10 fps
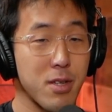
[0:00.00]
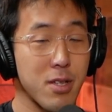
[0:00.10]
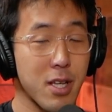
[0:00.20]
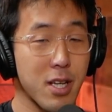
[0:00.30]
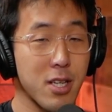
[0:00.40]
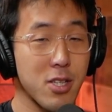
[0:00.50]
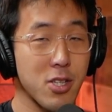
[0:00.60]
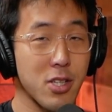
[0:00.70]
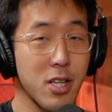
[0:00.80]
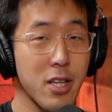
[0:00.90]
like uh,
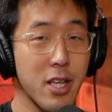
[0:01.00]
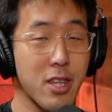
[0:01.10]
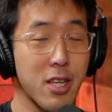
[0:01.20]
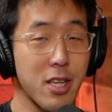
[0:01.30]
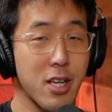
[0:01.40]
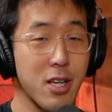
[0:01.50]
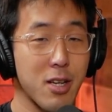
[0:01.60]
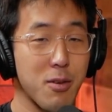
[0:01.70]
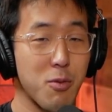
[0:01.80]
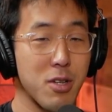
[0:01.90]
she's not like the
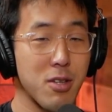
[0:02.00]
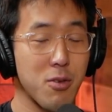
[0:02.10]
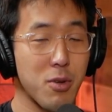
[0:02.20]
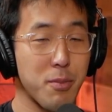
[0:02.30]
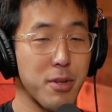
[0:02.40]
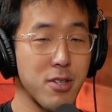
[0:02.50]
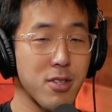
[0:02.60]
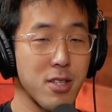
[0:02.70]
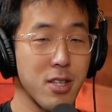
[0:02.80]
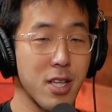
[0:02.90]
uh, one one
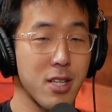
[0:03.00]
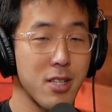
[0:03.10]
person that